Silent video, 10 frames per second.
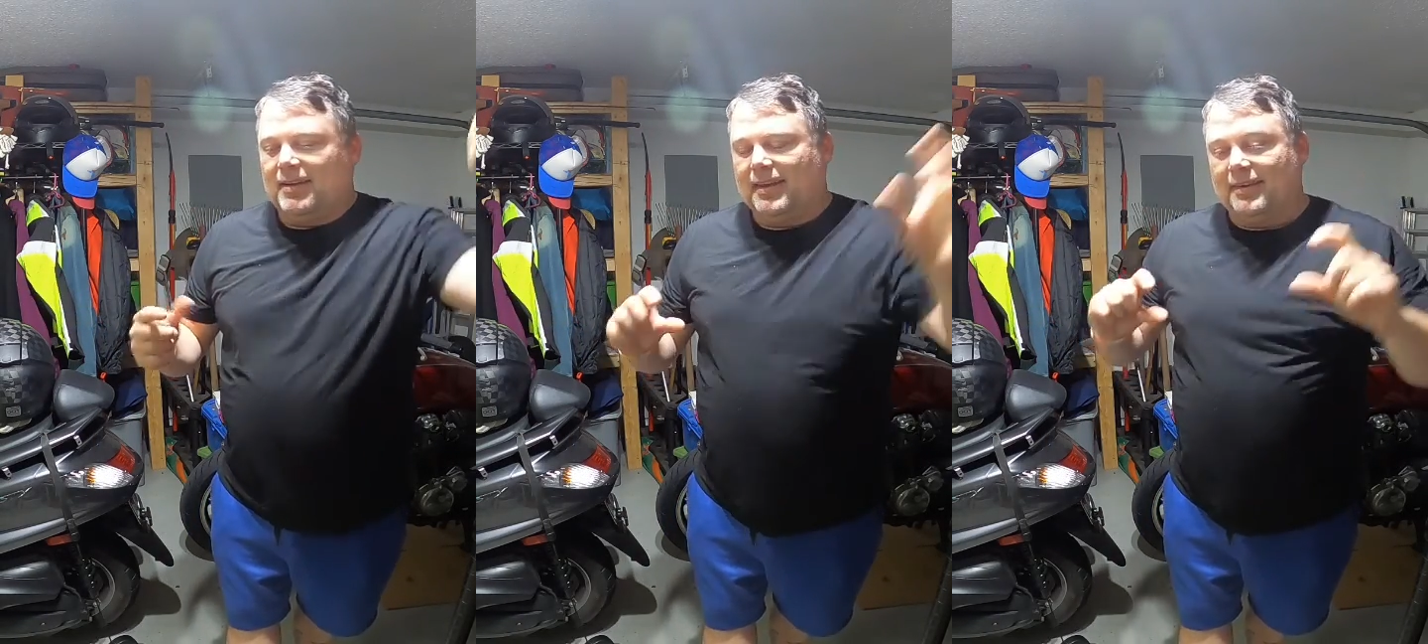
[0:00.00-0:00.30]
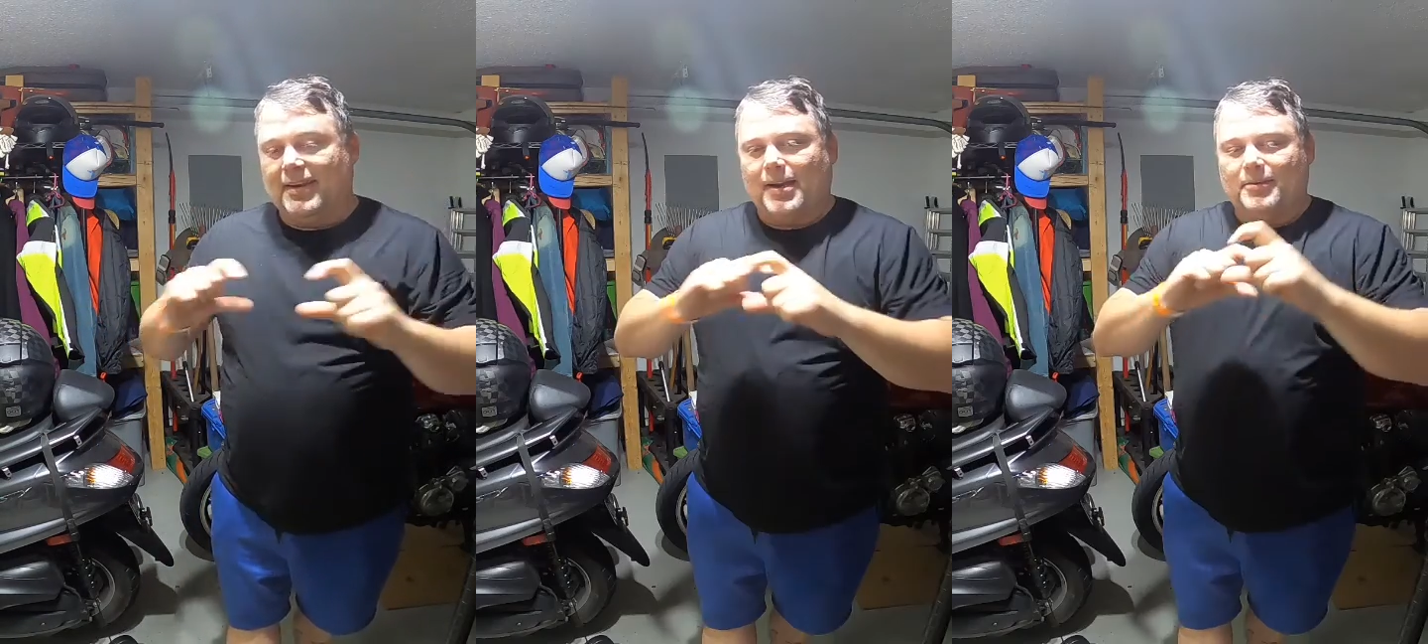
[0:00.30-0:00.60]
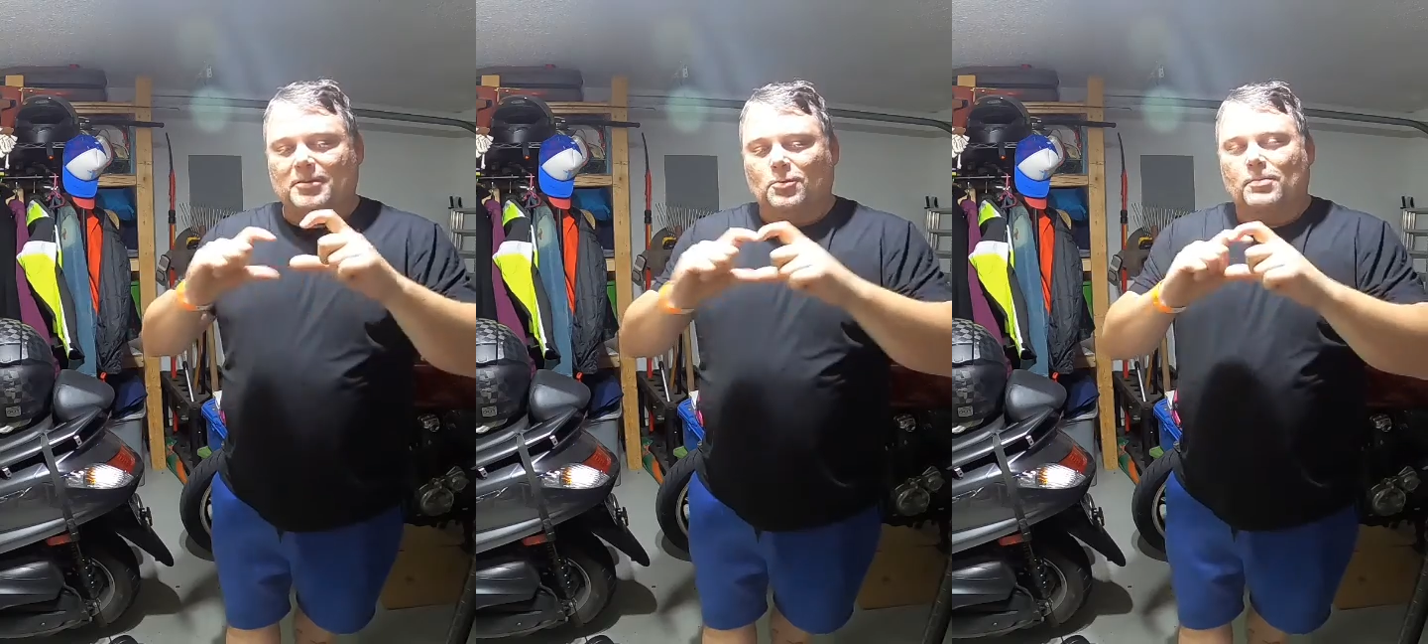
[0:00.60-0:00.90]
and their
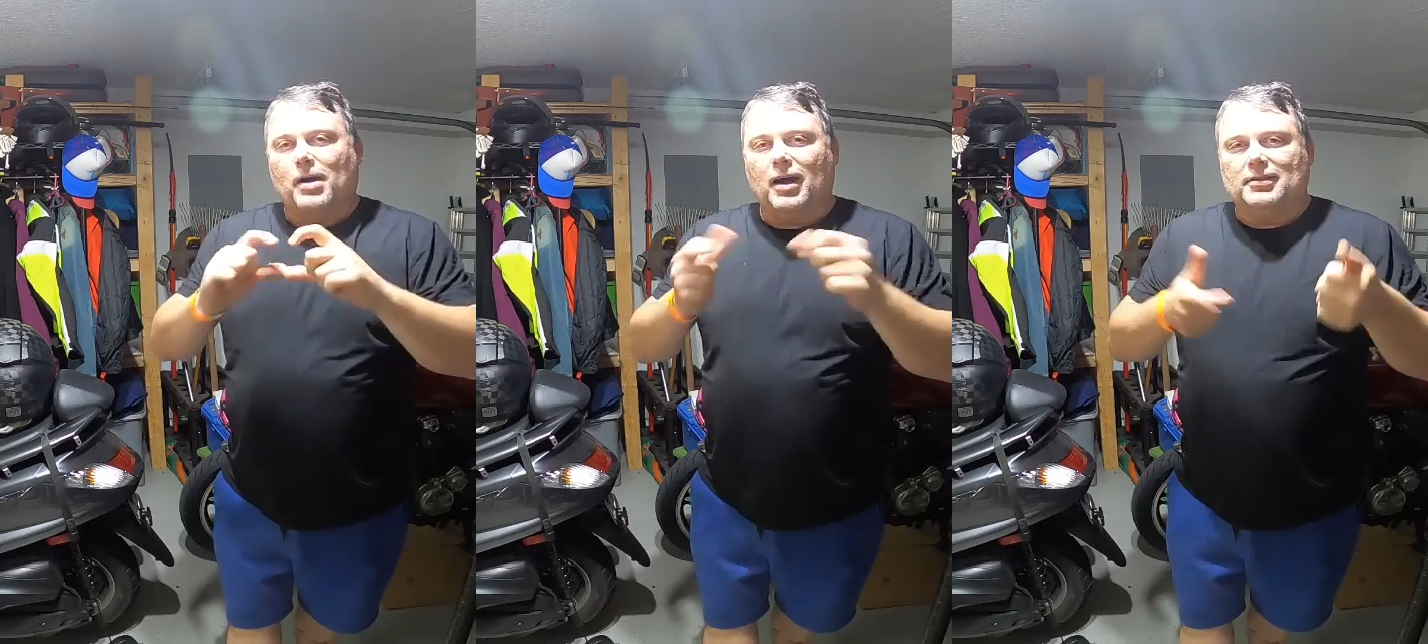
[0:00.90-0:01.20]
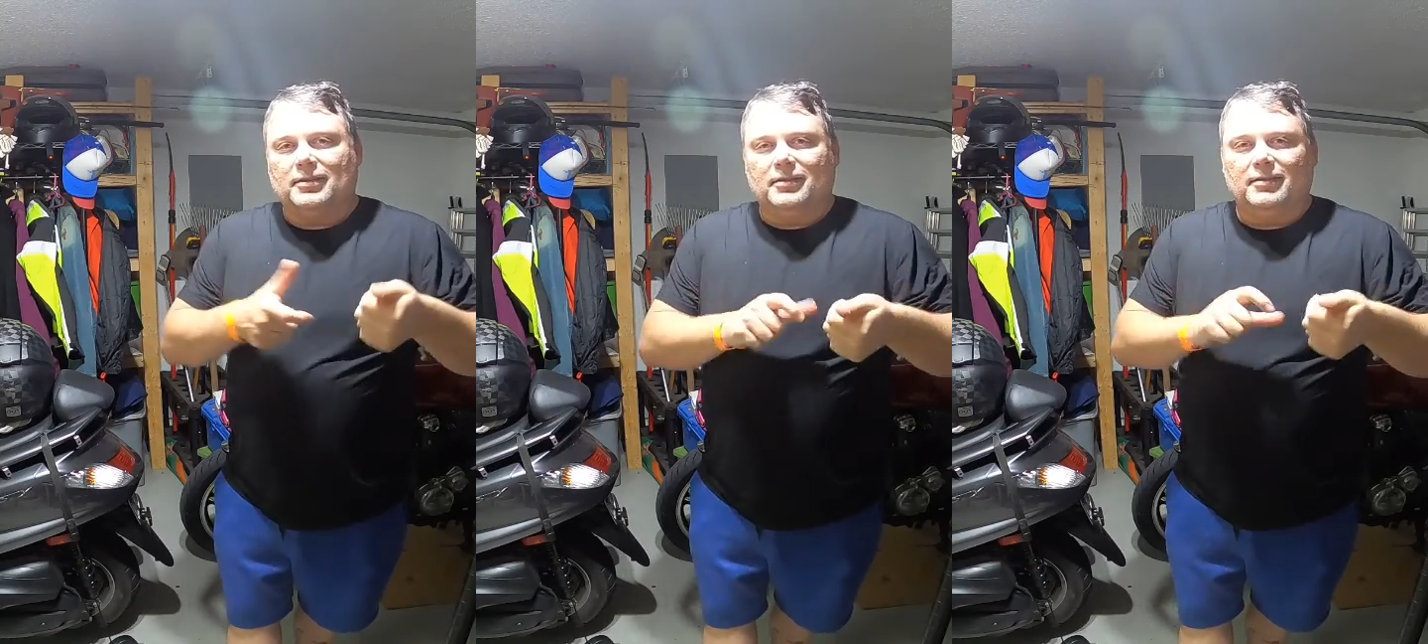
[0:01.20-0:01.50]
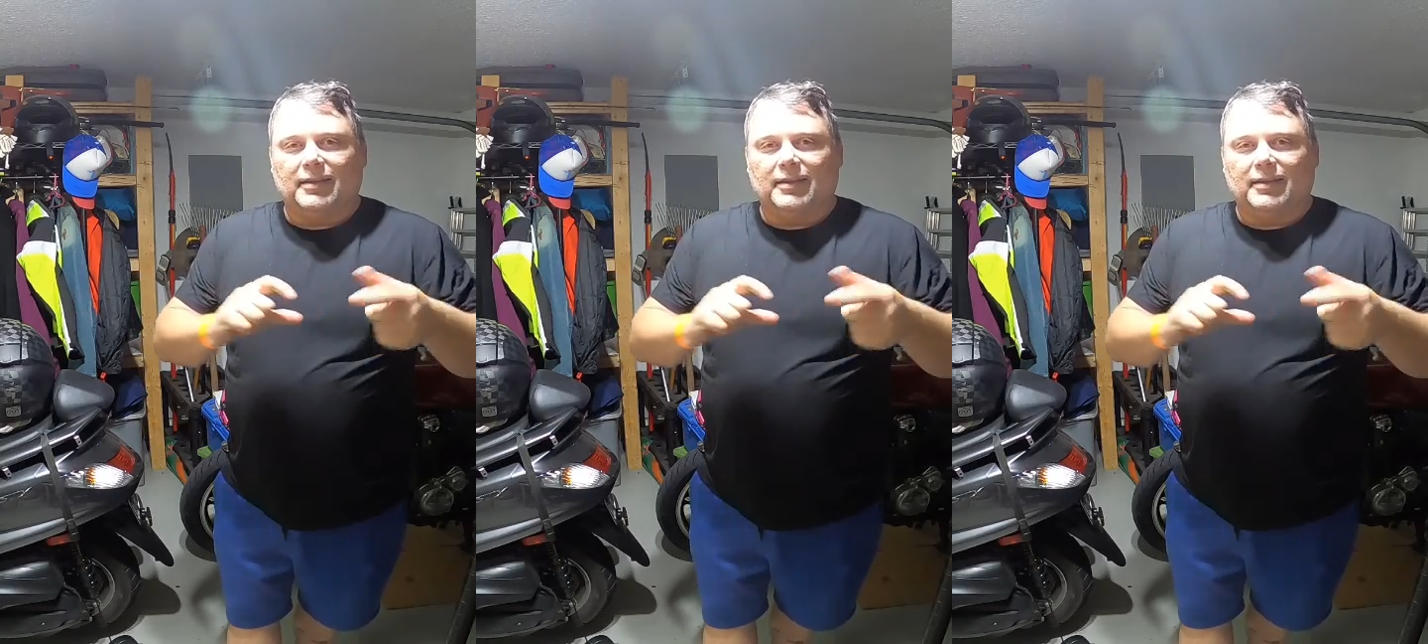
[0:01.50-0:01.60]
cameras are more modular,